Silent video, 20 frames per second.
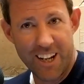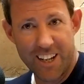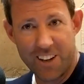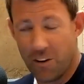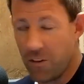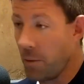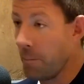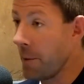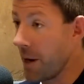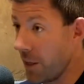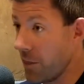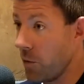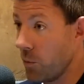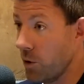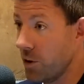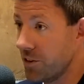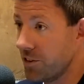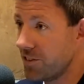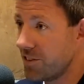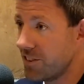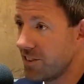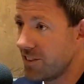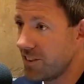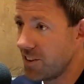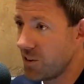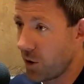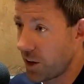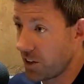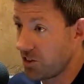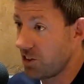you're in the middle of the woods.
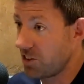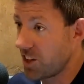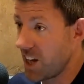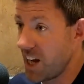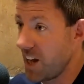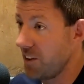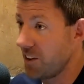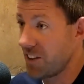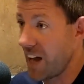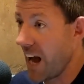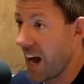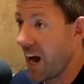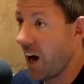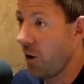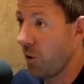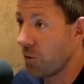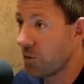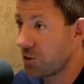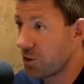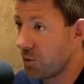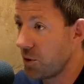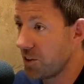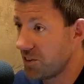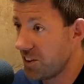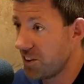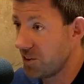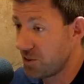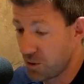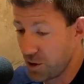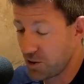I could just hear this owl
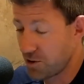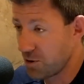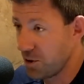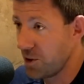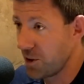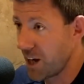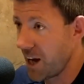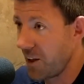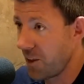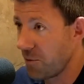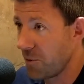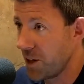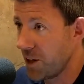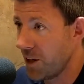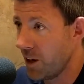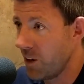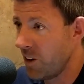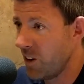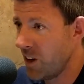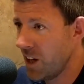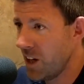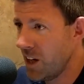twitwing out the window.